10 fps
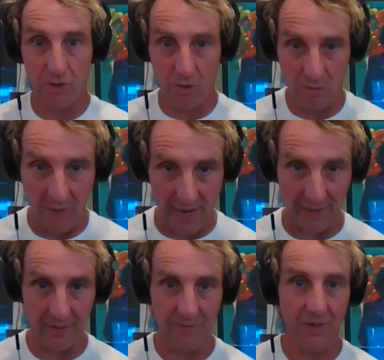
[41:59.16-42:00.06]

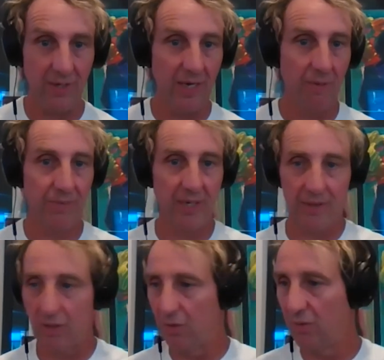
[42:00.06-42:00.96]
correct, if you can help to
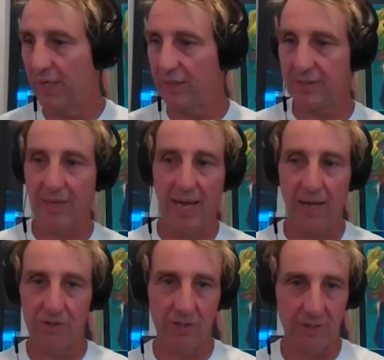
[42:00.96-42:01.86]
get their rig
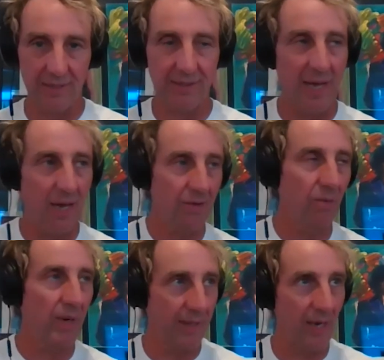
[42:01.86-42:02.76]
styled so that they
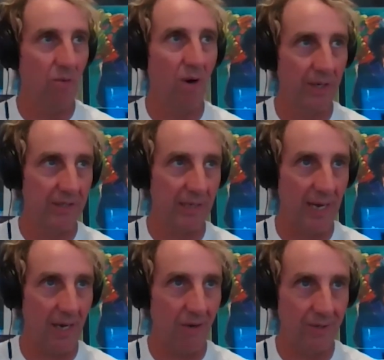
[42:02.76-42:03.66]
sound the way they want to
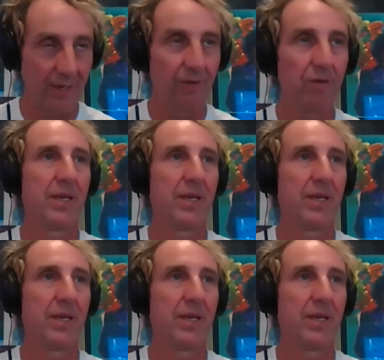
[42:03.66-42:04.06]
sound and